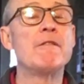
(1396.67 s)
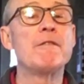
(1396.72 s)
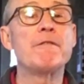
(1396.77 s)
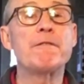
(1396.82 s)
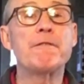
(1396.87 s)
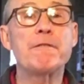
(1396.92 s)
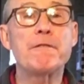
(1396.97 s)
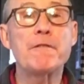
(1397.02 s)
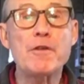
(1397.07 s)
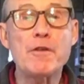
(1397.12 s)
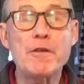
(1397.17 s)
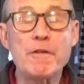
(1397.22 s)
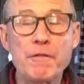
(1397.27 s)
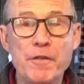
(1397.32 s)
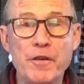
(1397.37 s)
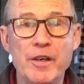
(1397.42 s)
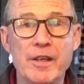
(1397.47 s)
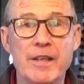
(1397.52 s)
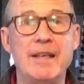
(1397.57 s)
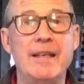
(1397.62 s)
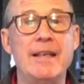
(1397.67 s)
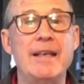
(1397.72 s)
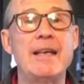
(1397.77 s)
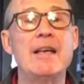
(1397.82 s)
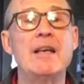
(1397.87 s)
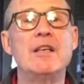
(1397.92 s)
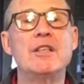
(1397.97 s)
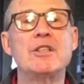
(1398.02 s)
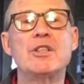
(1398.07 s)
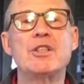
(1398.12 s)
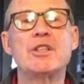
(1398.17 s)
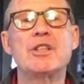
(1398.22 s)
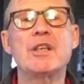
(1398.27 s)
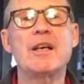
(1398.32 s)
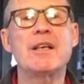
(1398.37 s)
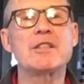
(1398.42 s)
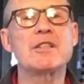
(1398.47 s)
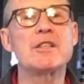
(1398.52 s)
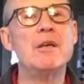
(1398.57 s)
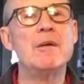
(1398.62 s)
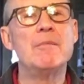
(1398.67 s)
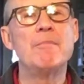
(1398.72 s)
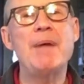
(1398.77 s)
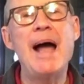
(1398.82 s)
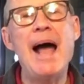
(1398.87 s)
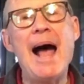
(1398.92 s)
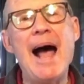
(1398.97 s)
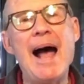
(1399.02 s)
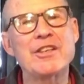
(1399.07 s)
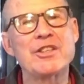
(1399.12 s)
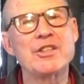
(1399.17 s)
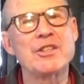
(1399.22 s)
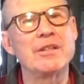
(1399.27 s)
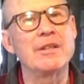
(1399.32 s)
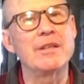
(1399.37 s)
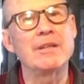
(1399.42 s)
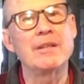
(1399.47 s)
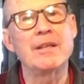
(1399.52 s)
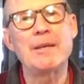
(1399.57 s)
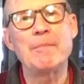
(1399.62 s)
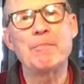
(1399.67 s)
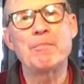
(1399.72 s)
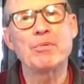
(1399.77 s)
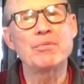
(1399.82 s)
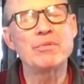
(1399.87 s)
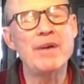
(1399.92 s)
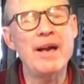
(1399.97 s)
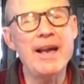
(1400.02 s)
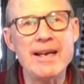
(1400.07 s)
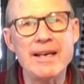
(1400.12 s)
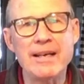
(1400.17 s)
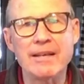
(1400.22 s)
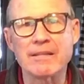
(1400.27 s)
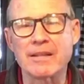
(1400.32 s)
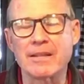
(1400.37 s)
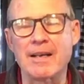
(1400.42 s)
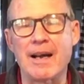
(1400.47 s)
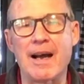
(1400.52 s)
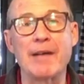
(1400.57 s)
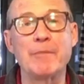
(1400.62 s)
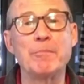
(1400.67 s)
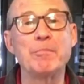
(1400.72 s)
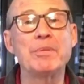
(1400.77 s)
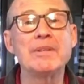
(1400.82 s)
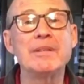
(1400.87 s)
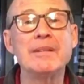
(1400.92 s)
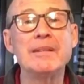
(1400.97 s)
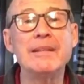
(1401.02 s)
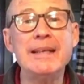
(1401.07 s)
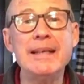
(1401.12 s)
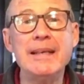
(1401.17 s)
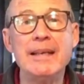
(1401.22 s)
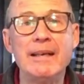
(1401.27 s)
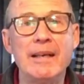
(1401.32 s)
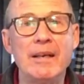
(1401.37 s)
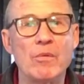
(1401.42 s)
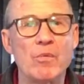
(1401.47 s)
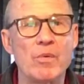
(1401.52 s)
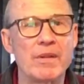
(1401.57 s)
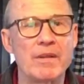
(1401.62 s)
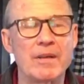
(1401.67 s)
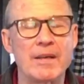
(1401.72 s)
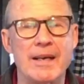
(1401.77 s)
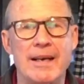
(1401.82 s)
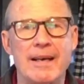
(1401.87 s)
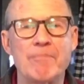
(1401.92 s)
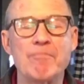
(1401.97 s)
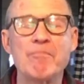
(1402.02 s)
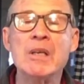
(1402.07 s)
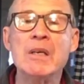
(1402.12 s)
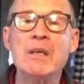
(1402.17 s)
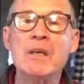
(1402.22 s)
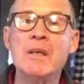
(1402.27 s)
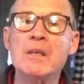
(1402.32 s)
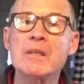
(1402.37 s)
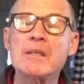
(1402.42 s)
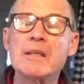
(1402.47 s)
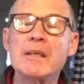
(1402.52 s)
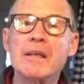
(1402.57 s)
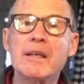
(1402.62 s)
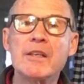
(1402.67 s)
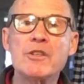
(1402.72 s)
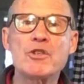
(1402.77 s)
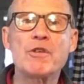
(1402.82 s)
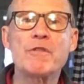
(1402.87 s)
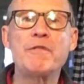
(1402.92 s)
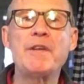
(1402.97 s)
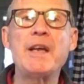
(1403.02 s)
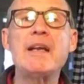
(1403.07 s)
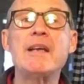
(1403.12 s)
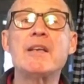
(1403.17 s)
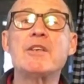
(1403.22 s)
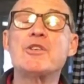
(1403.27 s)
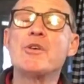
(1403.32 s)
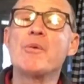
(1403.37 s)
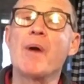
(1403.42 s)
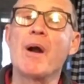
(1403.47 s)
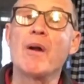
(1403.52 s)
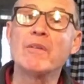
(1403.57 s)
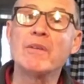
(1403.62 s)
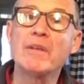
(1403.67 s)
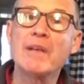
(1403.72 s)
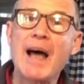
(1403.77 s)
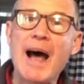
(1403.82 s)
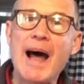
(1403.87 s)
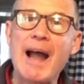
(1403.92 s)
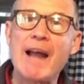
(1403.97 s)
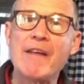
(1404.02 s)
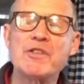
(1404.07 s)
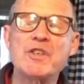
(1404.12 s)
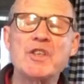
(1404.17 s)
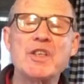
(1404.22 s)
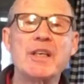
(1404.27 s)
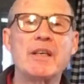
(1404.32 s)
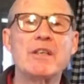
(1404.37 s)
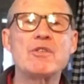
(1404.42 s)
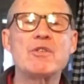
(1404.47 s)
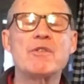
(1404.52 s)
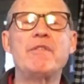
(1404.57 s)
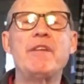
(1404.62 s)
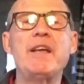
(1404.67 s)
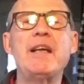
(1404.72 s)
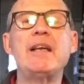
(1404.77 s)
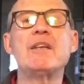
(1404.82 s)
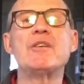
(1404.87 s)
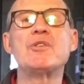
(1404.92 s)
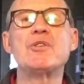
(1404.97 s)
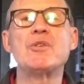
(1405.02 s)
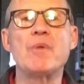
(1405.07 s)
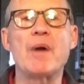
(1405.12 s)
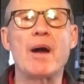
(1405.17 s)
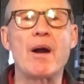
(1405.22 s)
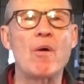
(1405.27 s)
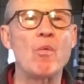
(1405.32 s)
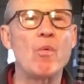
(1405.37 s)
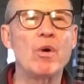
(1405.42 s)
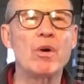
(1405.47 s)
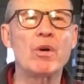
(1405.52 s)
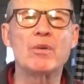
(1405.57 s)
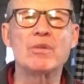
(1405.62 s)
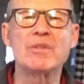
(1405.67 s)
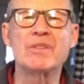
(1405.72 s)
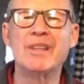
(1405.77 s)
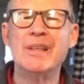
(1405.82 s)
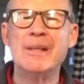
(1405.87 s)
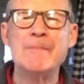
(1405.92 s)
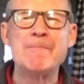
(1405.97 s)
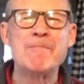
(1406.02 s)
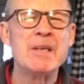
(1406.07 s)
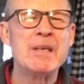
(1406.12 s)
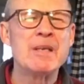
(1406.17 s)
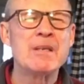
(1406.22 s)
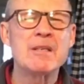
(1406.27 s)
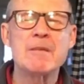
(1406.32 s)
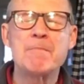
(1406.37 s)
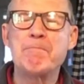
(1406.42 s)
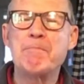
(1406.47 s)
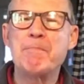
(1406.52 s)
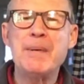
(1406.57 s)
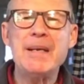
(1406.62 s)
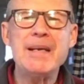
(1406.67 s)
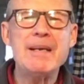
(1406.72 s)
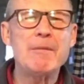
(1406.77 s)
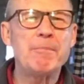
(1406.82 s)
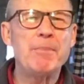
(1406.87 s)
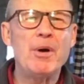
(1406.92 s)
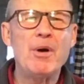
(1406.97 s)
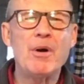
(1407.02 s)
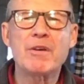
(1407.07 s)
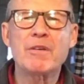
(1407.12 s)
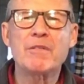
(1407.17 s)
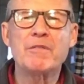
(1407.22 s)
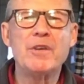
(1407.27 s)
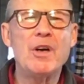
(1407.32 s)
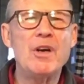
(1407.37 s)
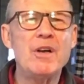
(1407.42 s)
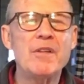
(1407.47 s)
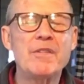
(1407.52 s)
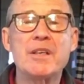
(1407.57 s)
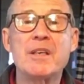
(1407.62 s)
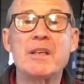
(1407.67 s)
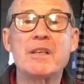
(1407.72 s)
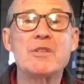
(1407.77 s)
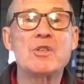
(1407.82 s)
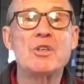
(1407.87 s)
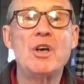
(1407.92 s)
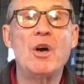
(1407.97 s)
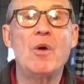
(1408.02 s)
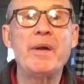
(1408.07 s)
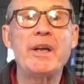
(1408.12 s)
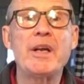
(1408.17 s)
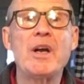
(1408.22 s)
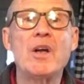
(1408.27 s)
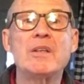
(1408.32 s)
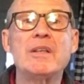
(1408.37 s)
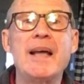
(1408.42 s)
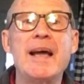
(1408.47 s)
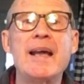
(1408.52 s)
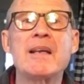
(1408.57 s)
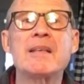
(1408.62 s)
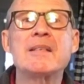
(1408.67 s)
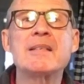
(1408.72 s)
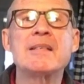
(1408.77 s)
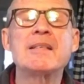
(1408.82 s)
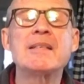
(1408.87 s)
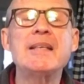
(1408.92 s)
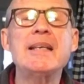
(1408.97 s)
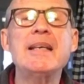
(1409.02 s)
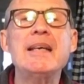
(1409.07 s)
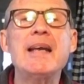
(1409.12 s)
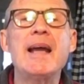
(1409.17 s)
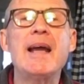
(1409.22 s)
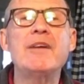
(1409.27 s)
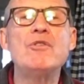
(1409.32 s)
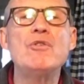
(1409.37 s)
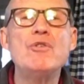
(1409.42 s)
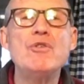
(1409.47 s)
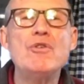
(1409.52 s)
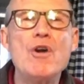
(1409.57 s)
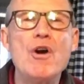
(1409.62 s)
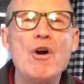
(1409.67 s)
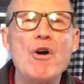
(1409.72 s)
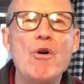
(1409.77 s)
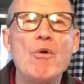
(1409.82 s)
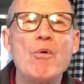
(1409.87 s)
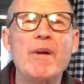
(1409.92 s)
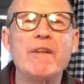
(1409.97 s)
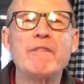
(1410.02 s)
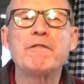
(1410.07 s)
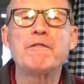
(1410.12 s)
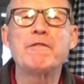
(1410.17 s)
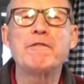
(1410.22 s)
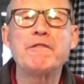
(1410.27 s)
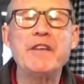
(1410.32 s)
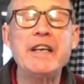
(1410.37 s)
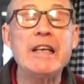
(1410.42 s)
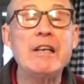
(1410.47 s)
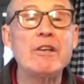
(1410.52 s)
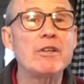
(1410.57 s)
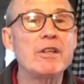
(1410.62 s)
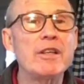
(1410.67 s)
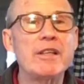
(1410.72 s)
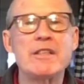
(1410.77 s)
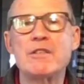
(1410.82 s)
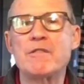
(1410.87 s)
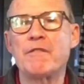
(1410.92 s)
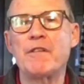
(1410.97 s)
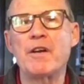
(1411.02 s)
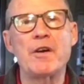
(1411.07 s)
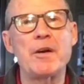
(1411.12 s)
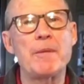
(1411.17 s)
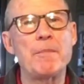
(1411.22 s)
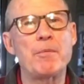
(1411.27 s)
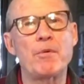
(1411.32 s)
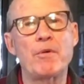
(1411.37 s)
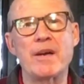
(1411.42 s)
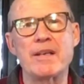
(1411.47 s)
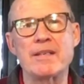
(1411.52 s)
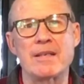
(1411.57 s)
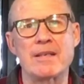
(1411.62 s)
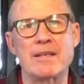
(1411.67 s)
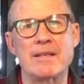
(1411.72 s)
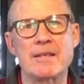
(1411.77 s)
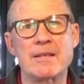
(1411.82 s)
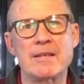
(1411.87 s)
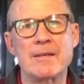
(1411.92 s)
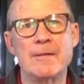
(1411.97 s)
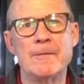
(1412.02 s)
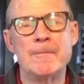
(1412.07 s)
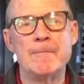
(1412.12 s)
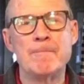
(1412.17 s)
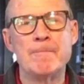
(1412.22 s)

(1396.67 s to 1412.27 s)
fervently, just passionately praying to God, pleading with God to intervene into our lives, to intervene into our world, to be a part of all that is going on. Let us see and know and feel his very presence.